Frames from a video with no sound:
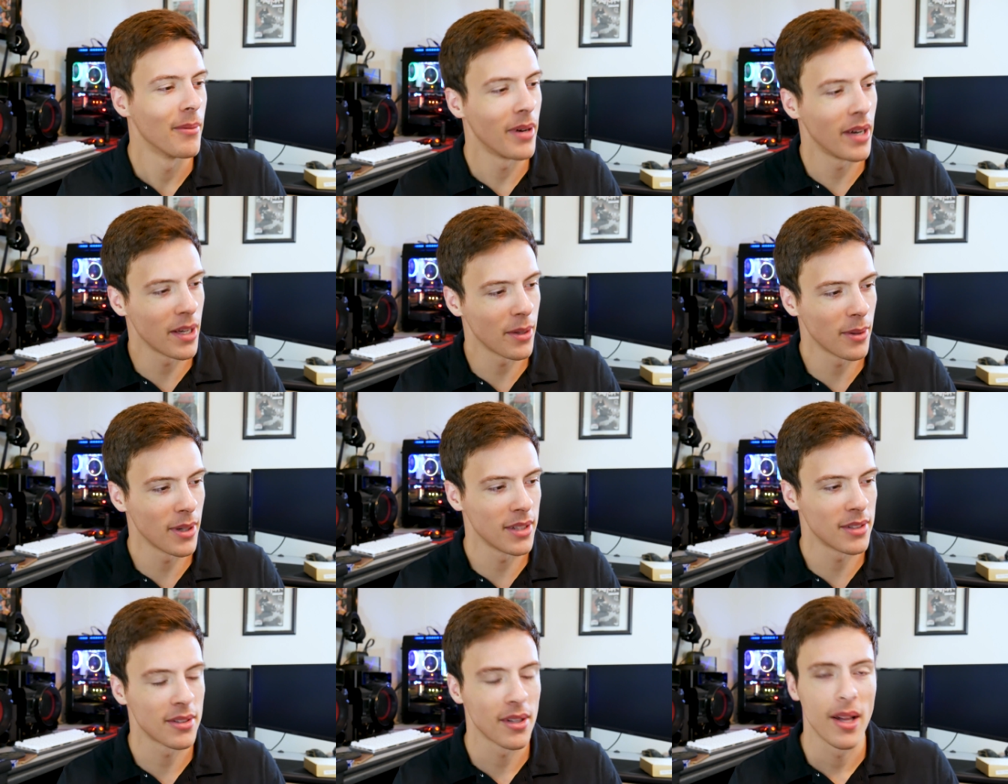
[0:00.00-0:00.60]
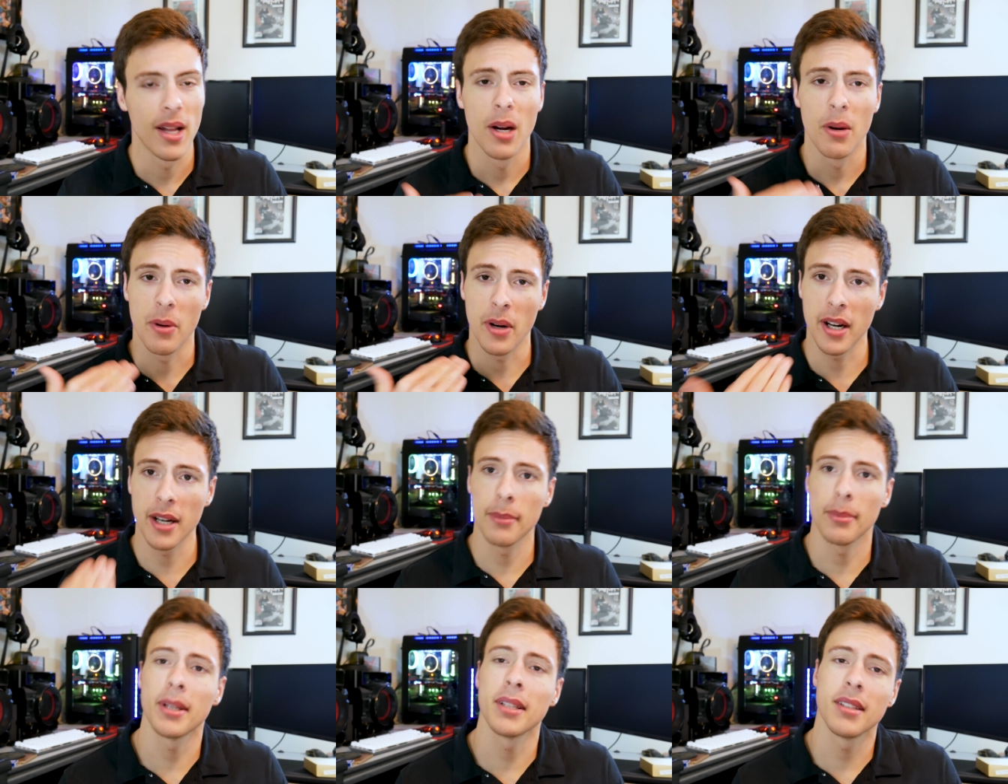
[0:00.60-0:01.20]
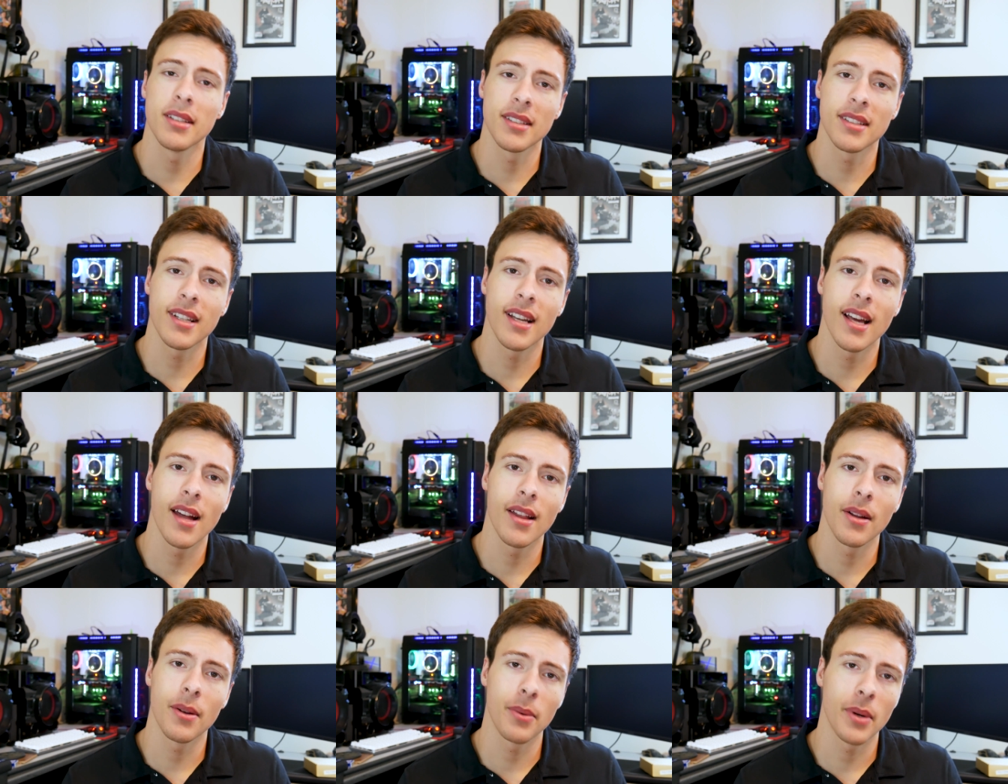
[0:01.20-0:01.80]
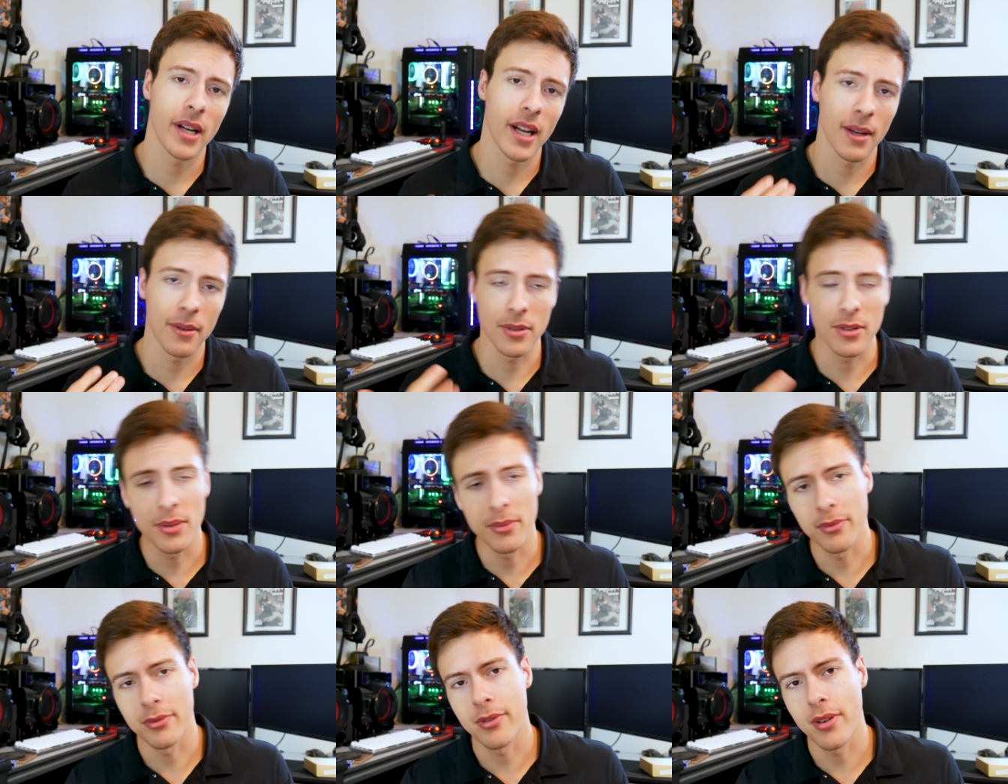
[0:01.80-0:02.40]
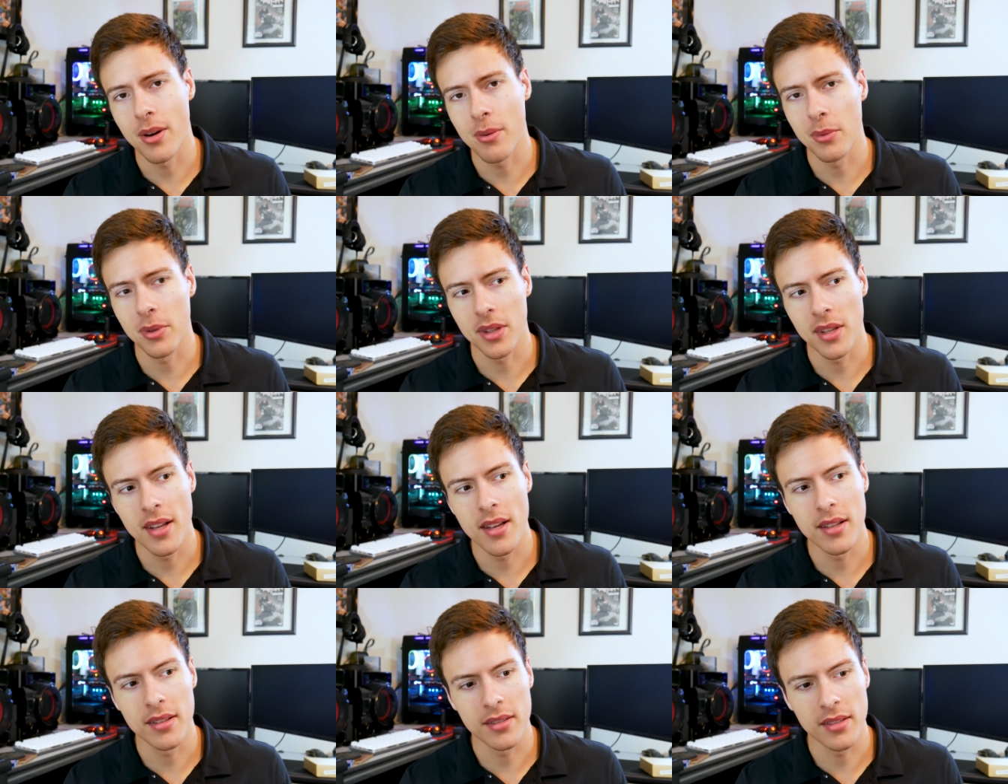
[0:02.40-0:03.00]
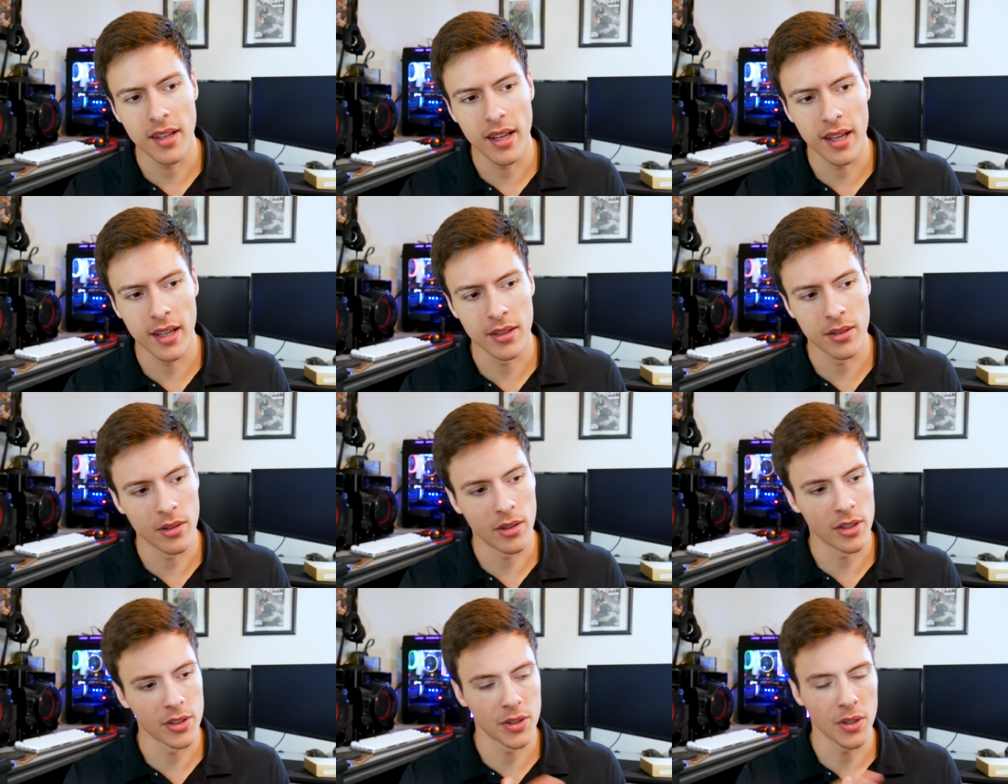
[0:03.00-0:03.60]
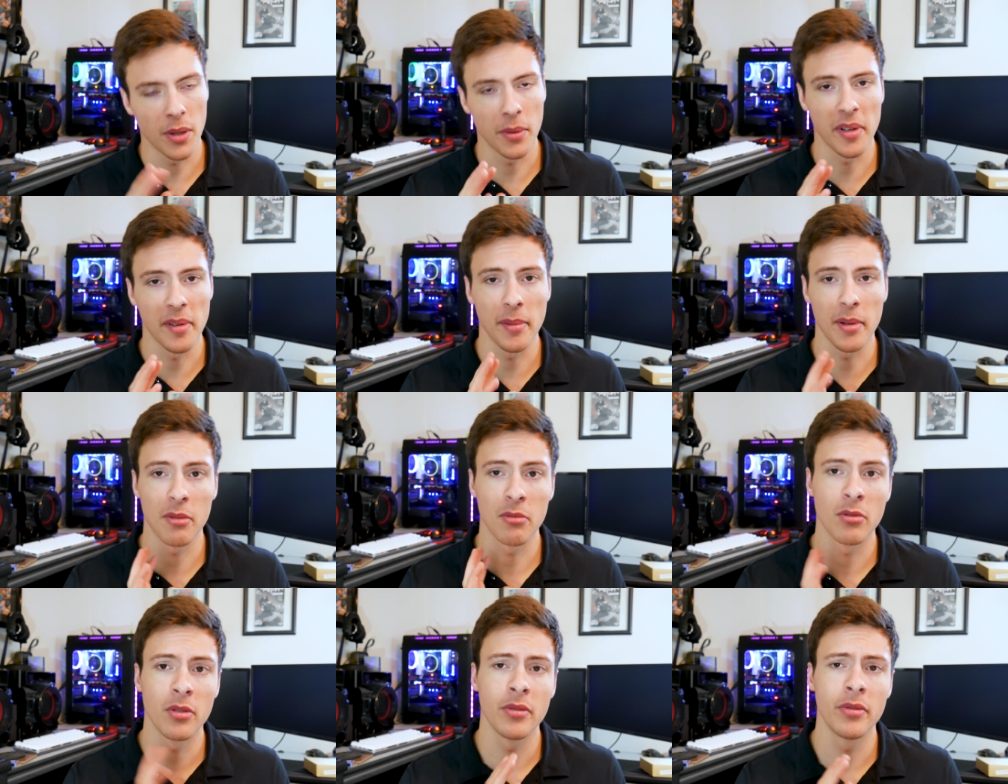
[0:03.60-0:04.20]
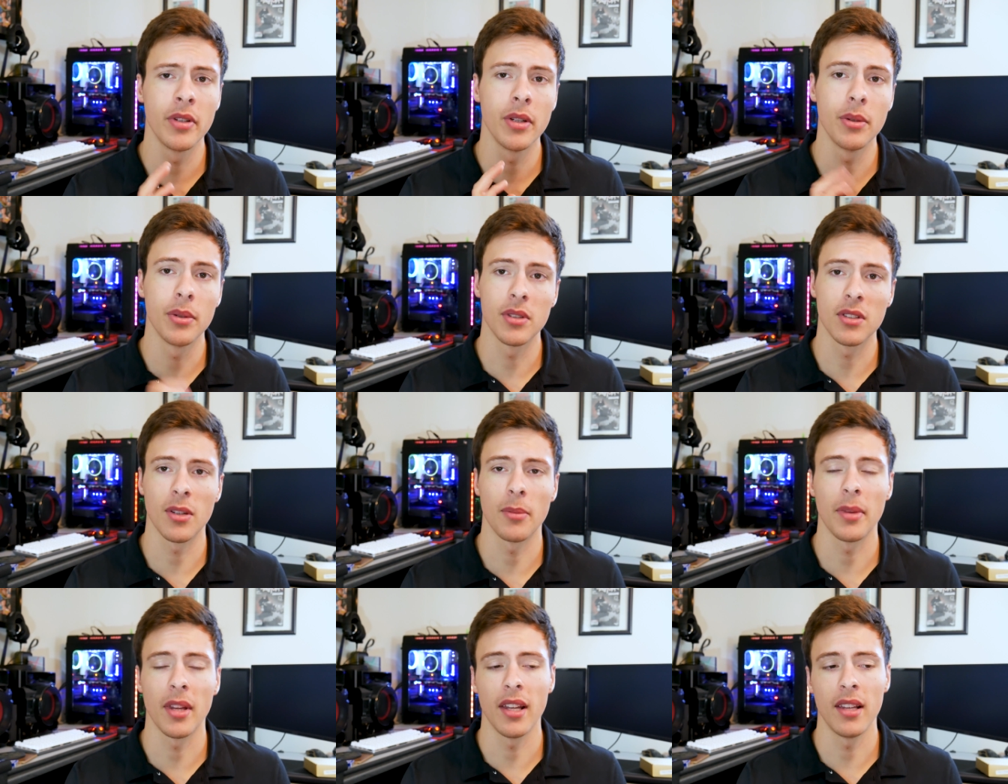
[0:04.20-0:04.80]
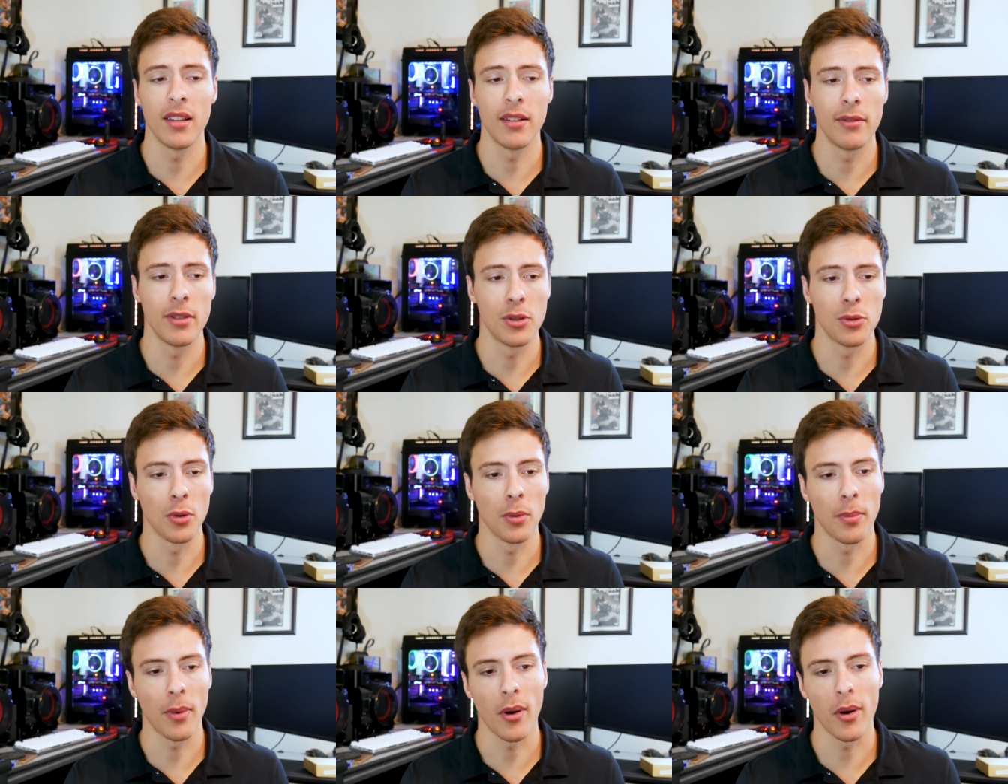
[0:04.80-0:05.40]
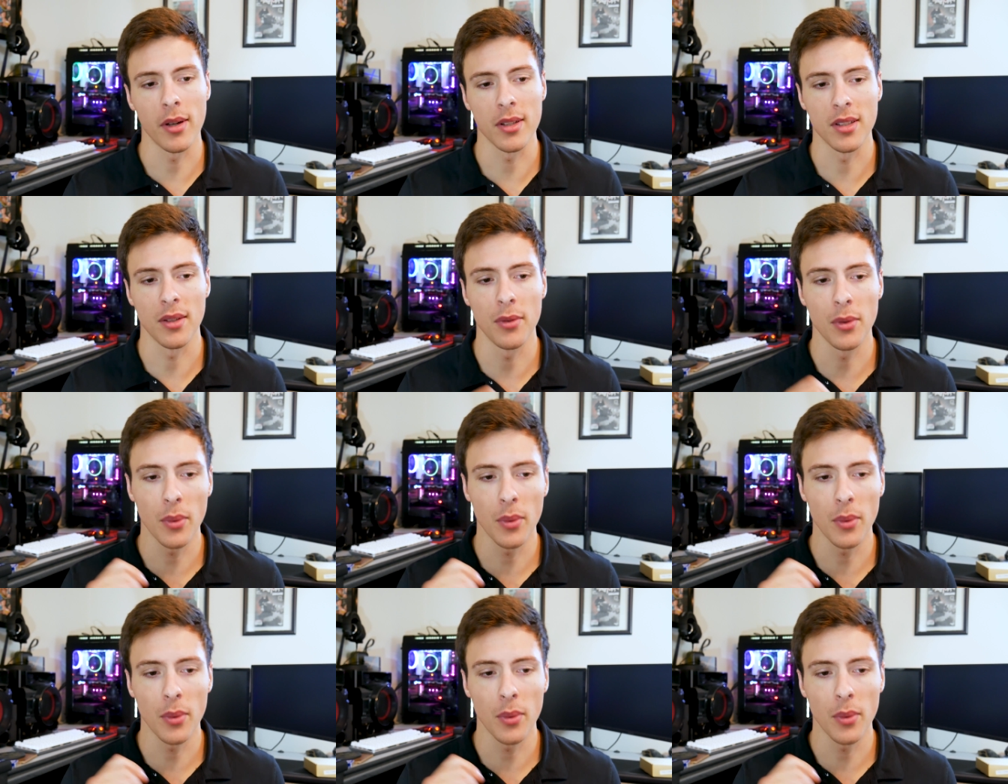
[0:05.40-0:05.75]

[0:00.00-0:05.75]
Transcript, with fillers: But anyways, we're gonna put this together, we're gonna have some fun with this, and also I'm gonna be reviewing some of the individual parts.